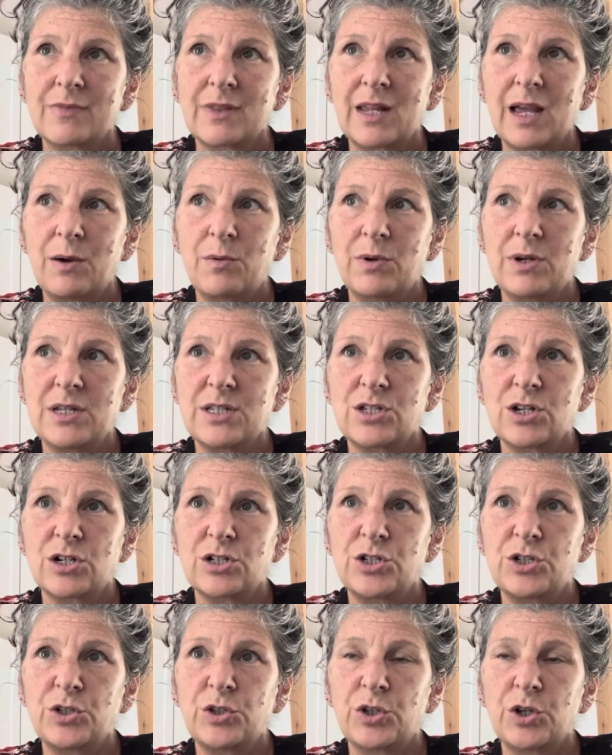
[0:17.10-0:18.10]
want to
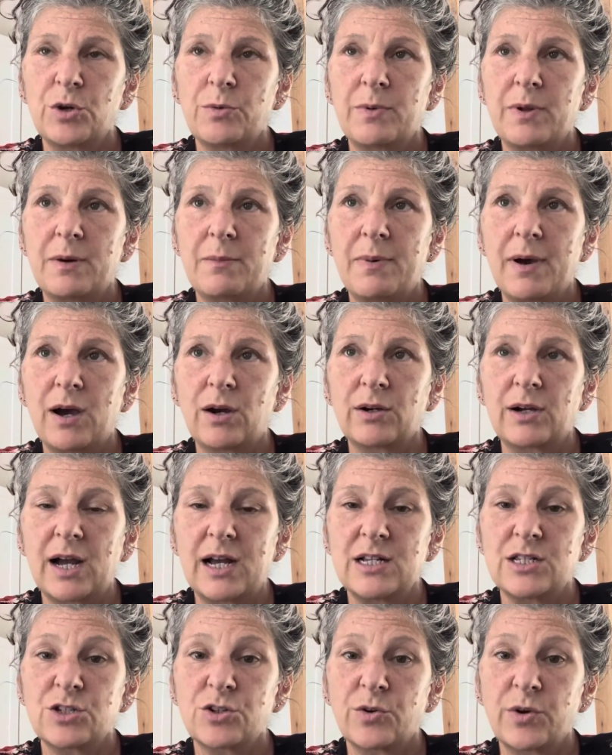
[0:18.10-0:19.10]
talk to you a little bit about
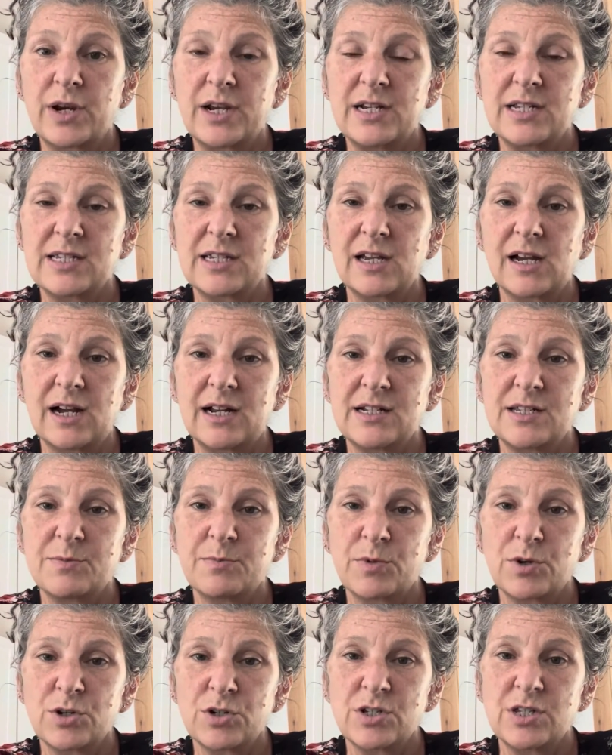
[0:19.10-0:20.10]
God's grace and God's
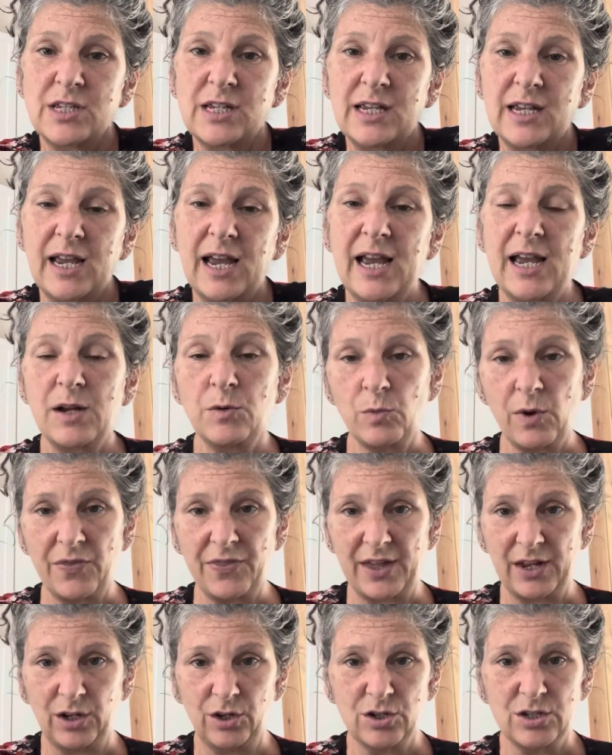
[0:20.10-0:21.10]
mercy and what
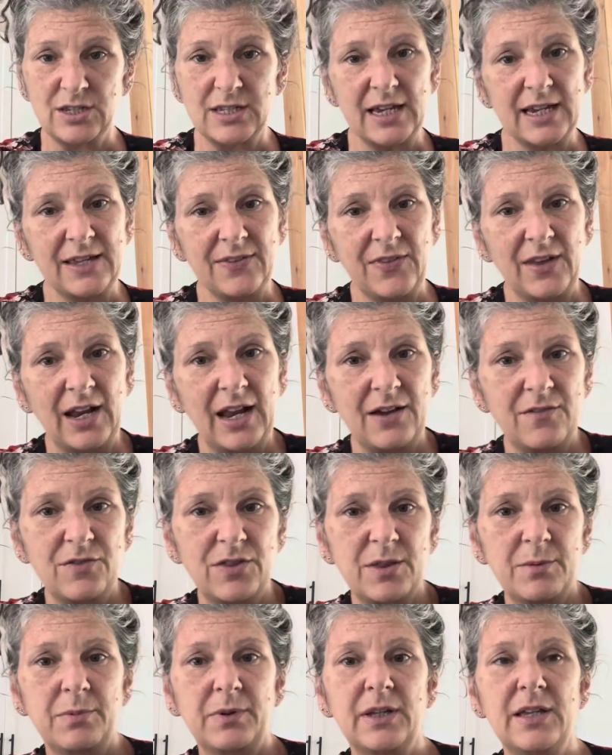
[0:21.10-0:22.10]
that looks like in the life
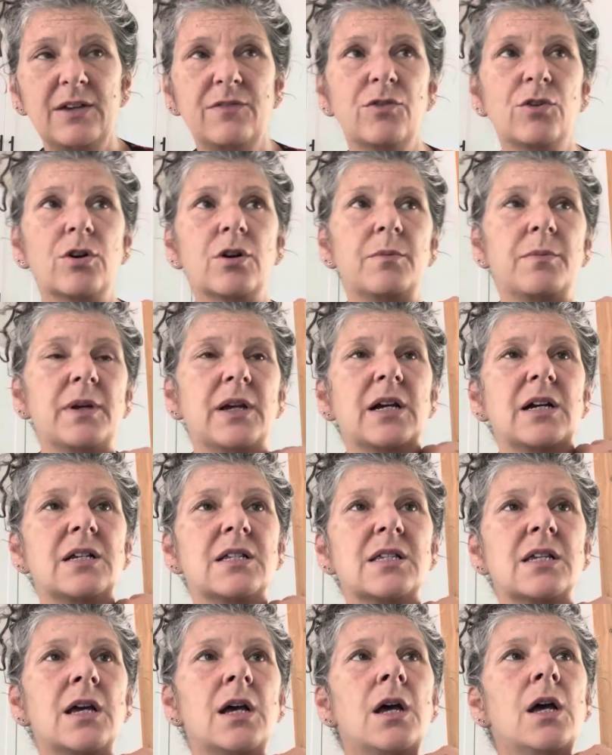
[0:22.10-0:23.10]
of the believer,
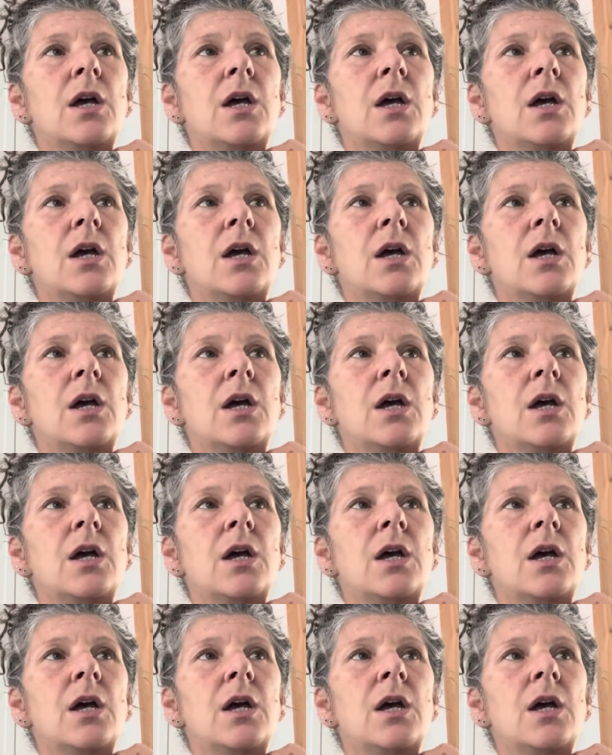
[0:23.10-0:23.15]
because